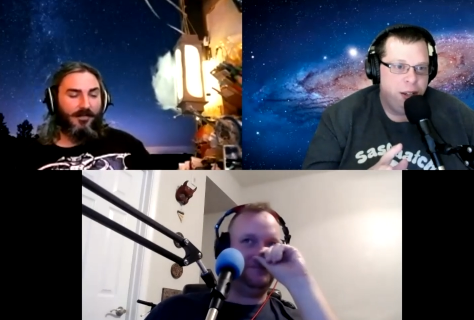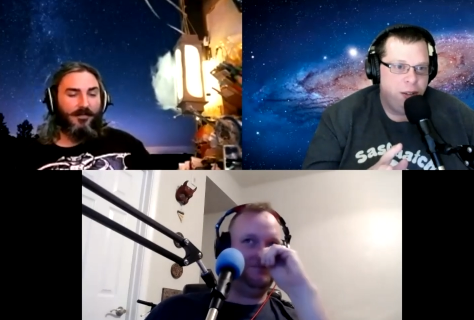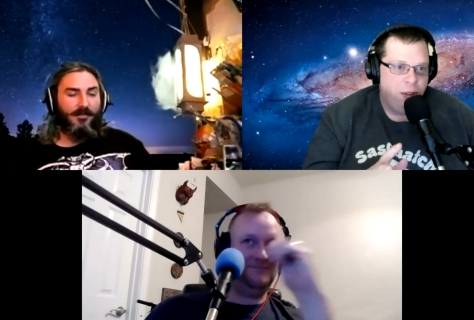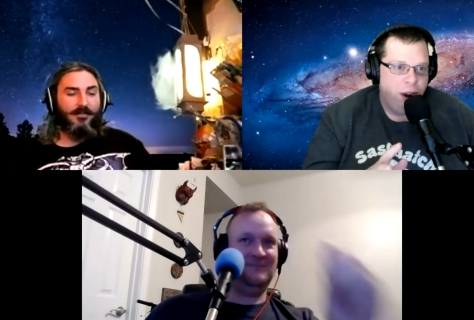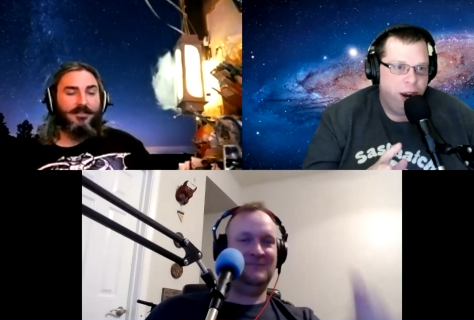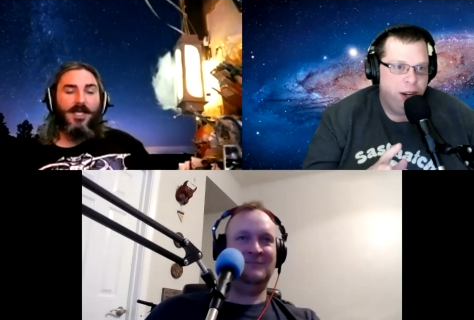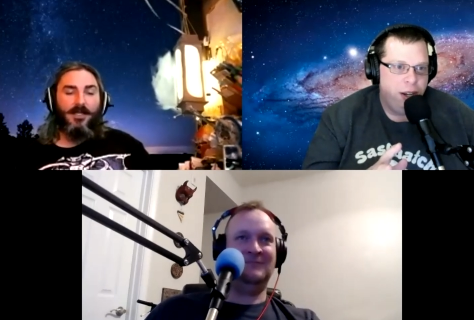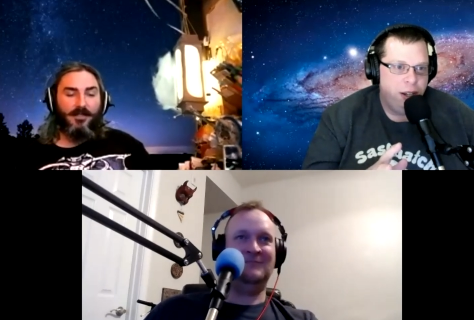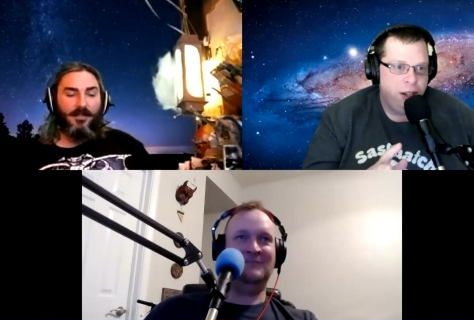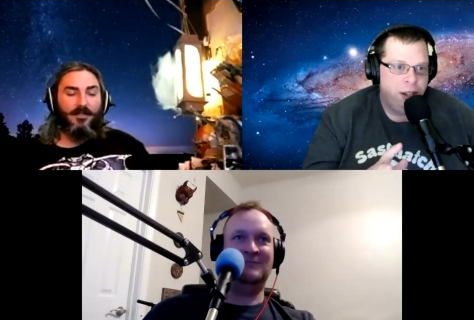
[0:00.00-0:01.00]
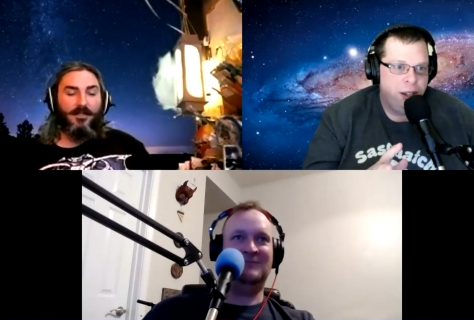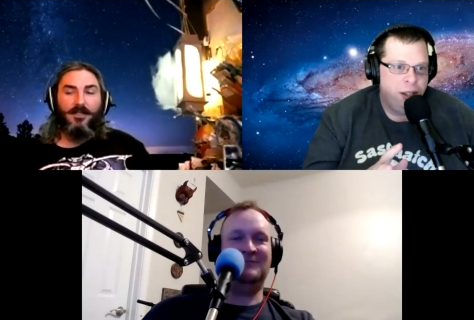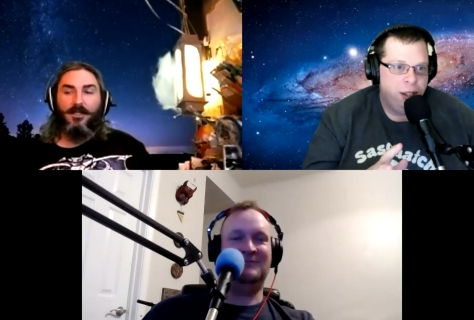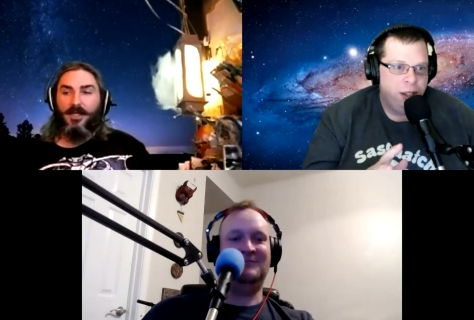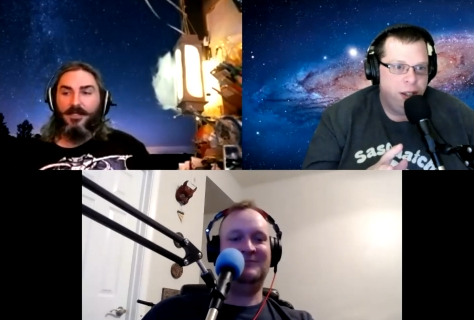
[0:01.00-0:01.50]
Speaker 1: right? Technically,
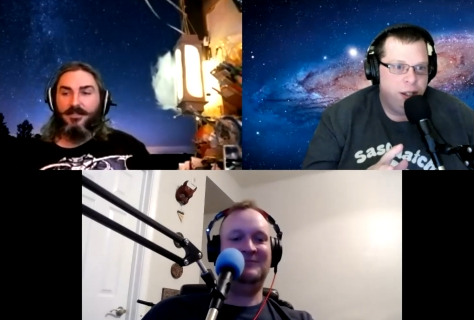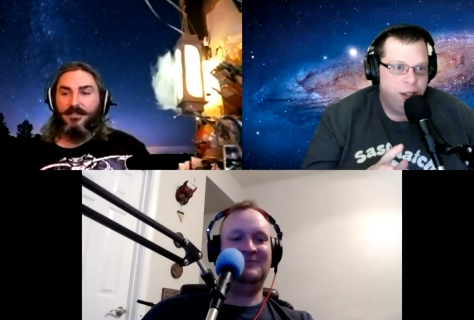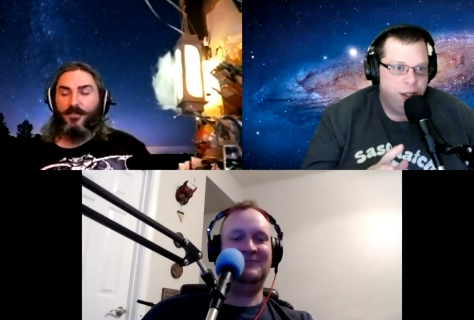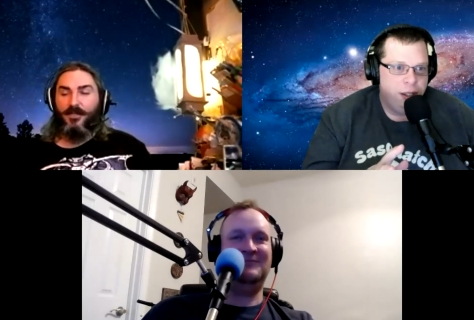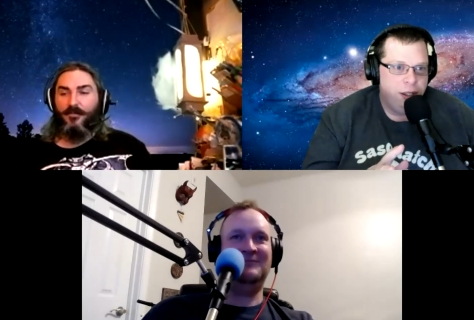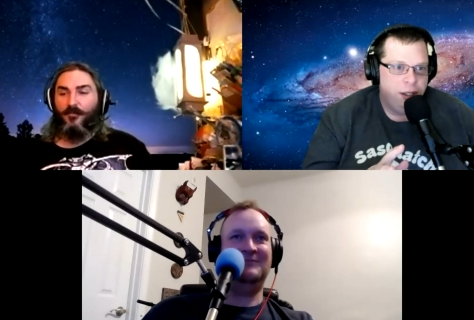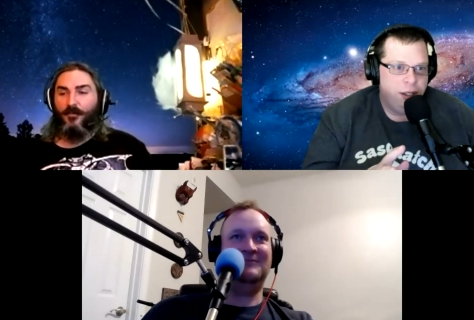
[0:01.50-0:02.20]
yes, but we're